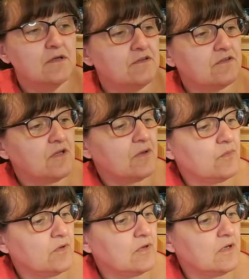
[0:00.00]
So
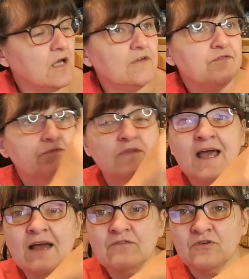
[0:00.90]
I've
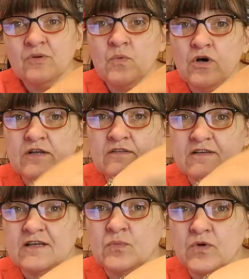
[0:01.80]
now doing what I
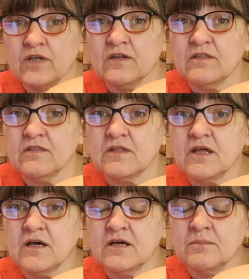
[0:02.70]
did with
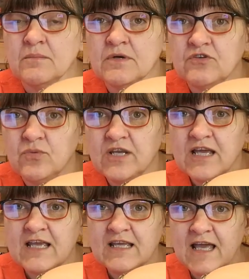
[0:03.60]
my
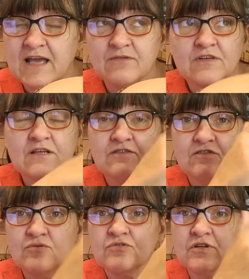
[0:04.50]
28 count, and is
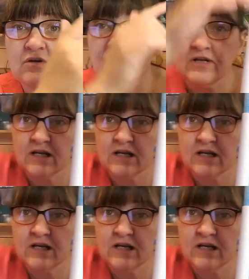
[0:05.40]
using a ring